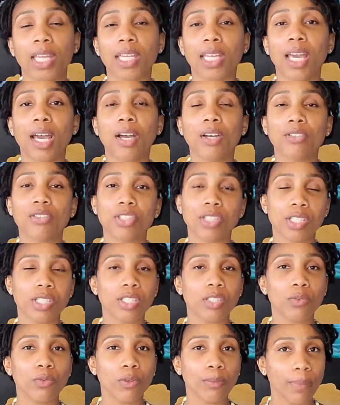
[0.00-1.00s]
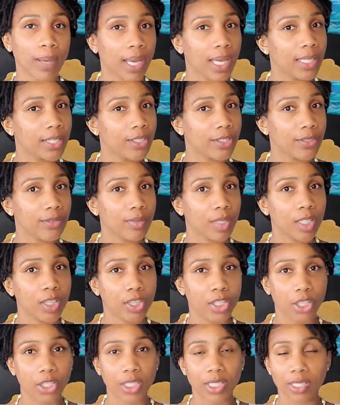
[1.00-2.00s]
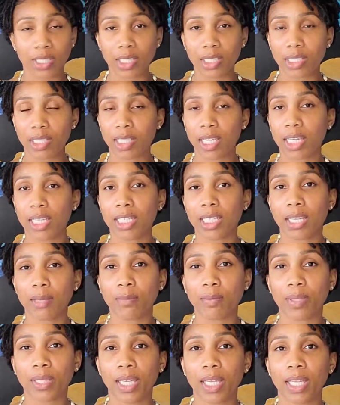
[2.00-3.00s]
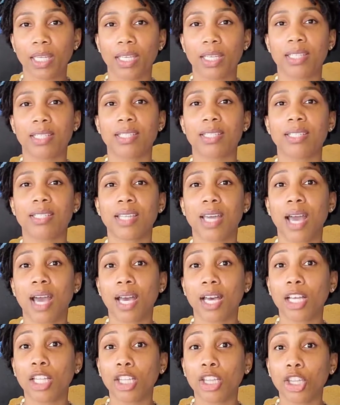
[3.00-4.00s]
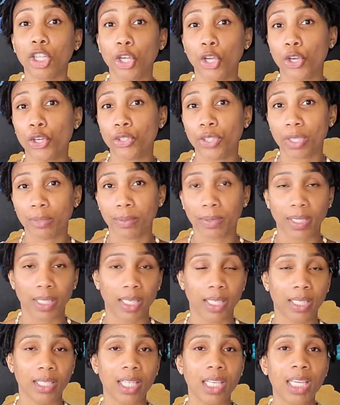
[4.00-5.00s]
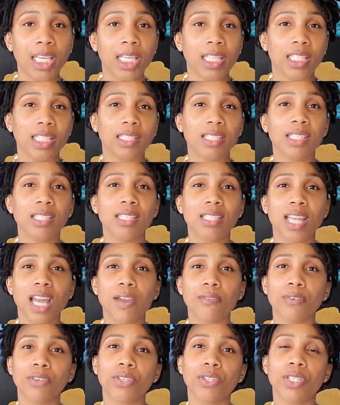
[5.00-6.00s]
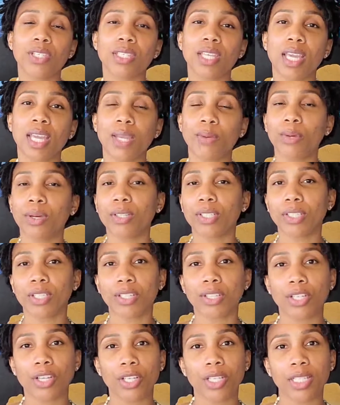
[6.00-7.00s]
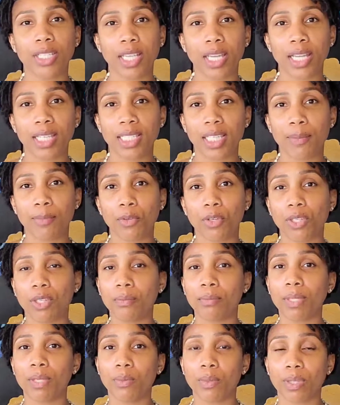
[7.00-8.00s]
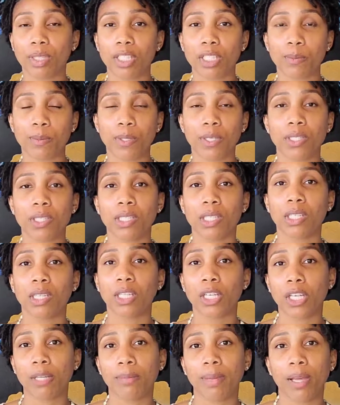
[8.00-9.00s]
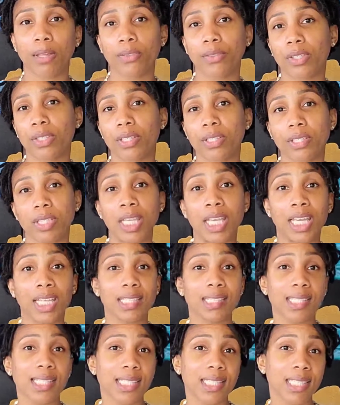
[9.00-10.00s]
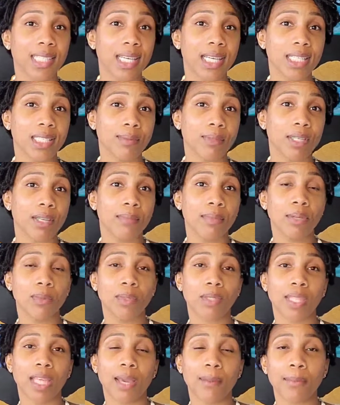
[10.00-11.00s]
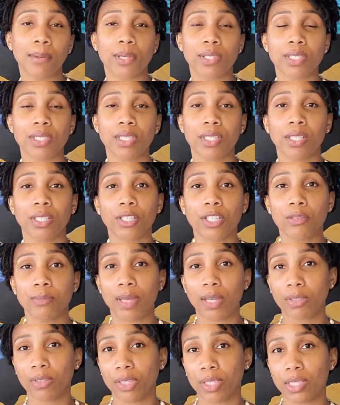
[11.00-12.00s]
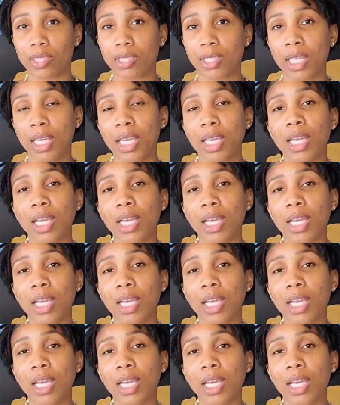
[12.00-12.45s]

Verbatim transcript: Now, just to remind you, a 30, 60, 90 day plan is not a learning plan. This is not for you to say, well, in the 30 days, I'm going to meet with this person and learn about this. In 60 days, I'm going to meet with that person and learn about this.